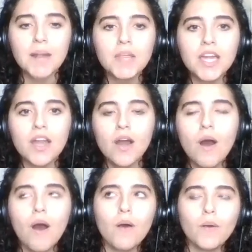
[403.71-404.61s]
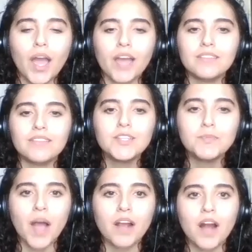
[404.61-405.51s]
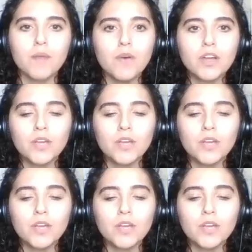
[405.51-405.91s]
I'm like, okay, let's back up.